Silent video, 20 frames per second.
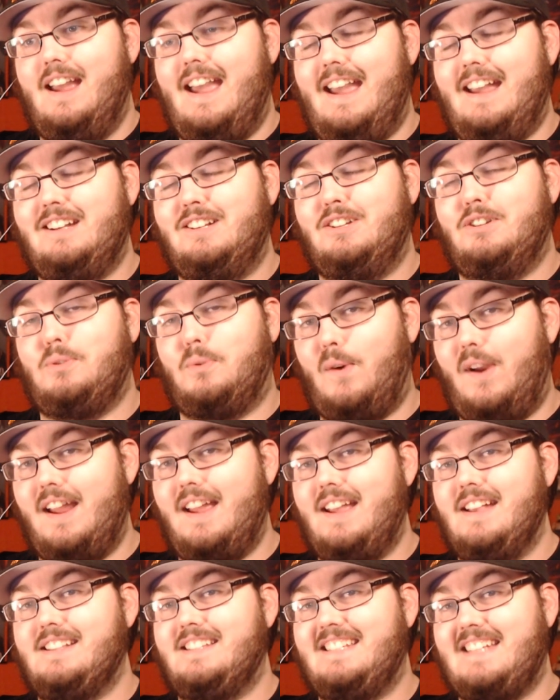and
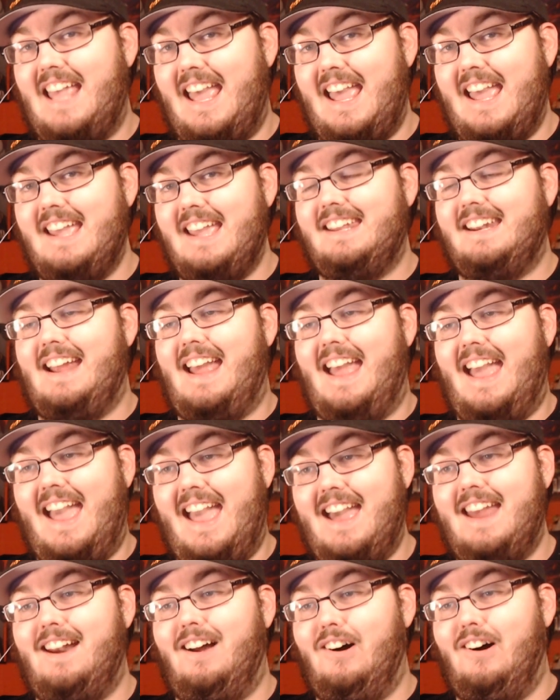Gray is taking it
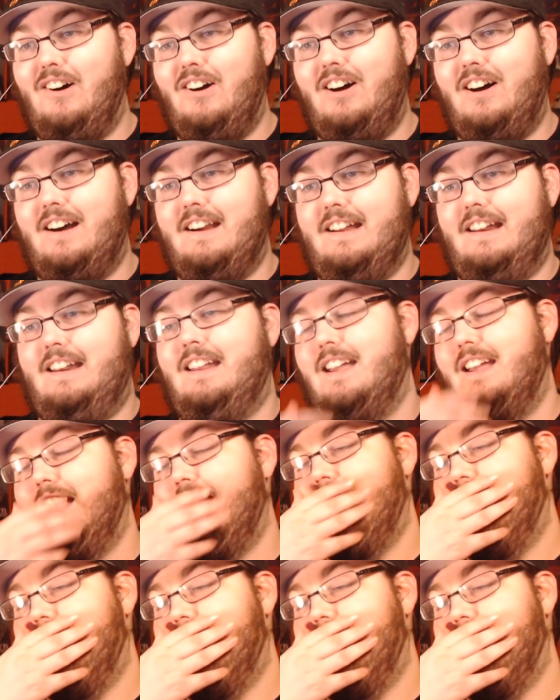head on.